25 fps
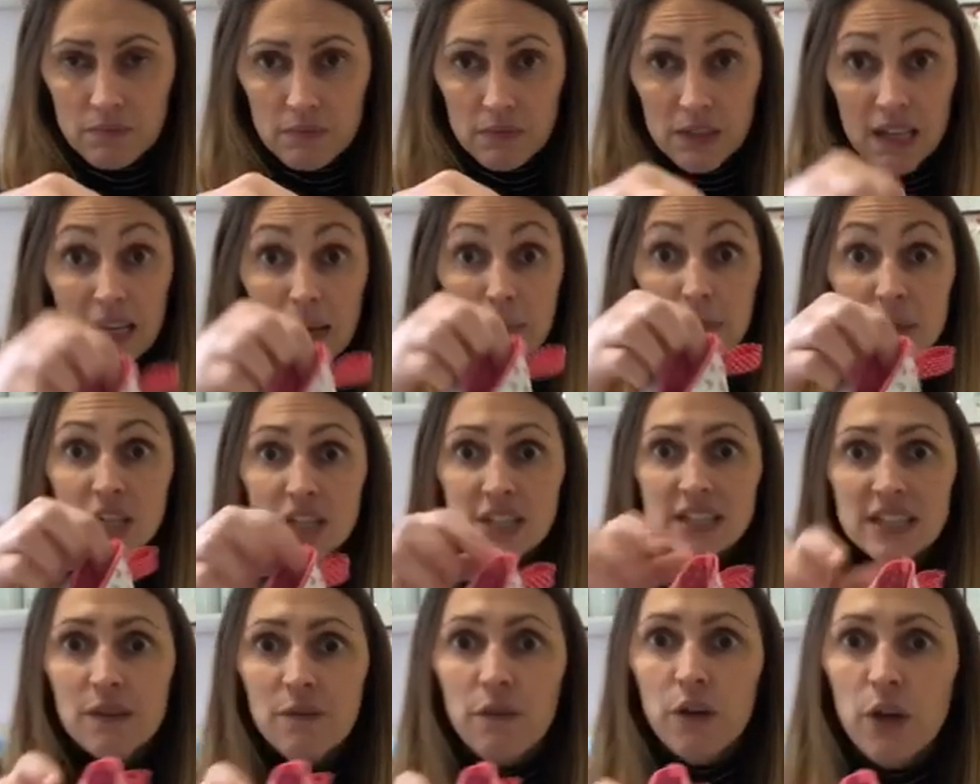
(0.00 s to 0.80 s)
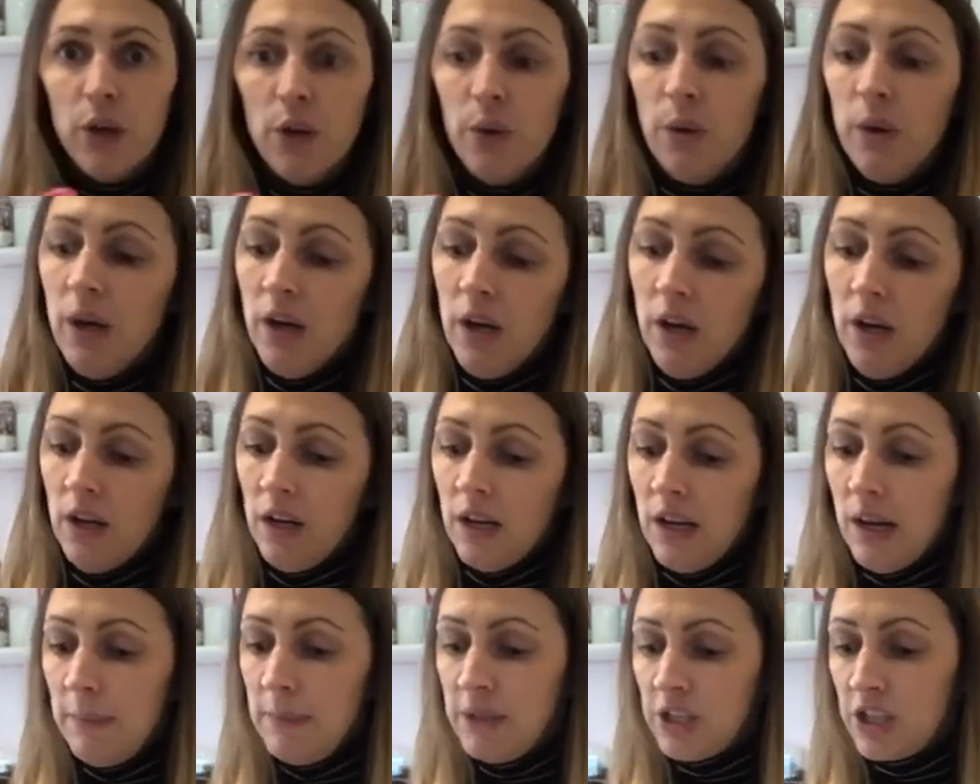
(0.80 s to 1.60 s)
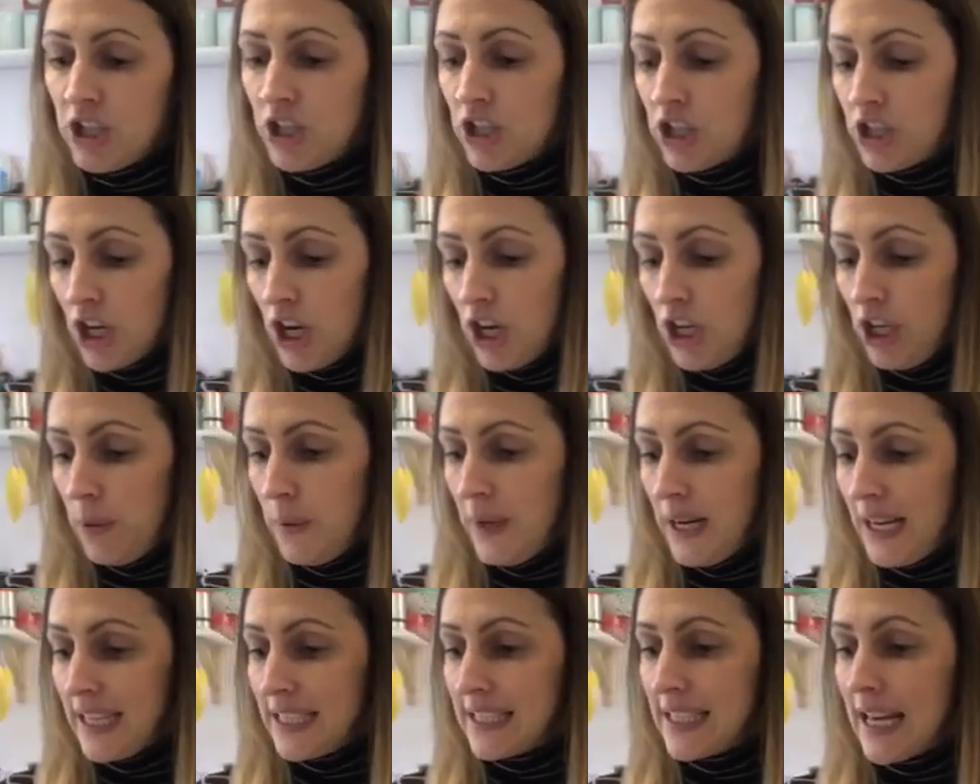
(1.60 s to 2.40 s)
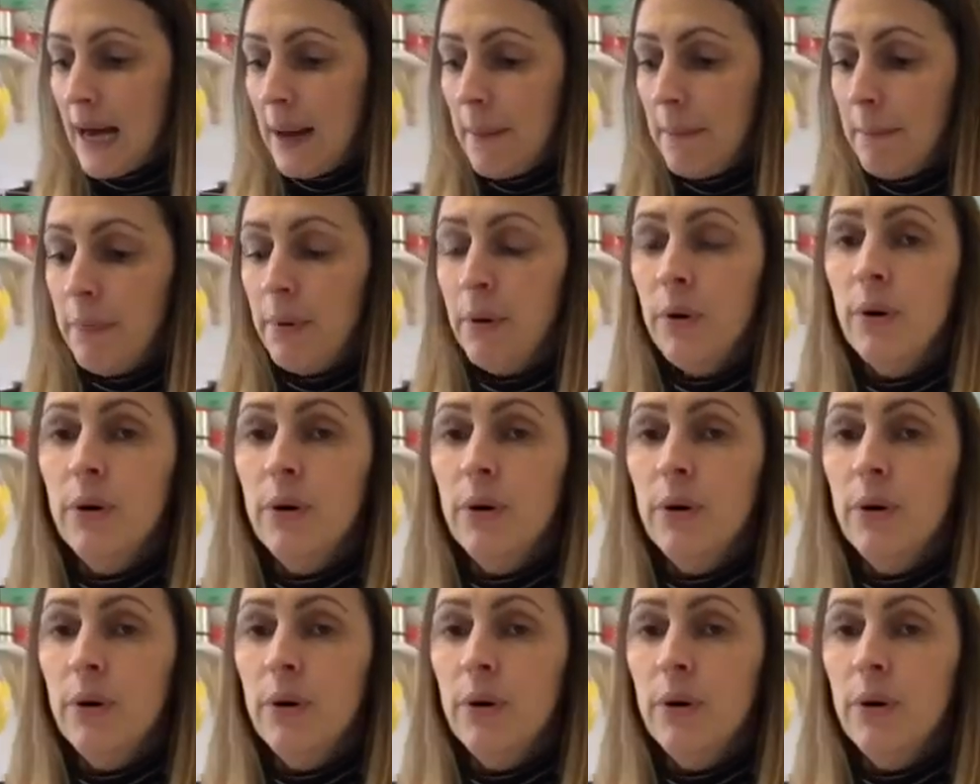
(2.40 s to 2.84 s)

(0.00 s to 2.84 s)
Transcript: Let me just show you an example.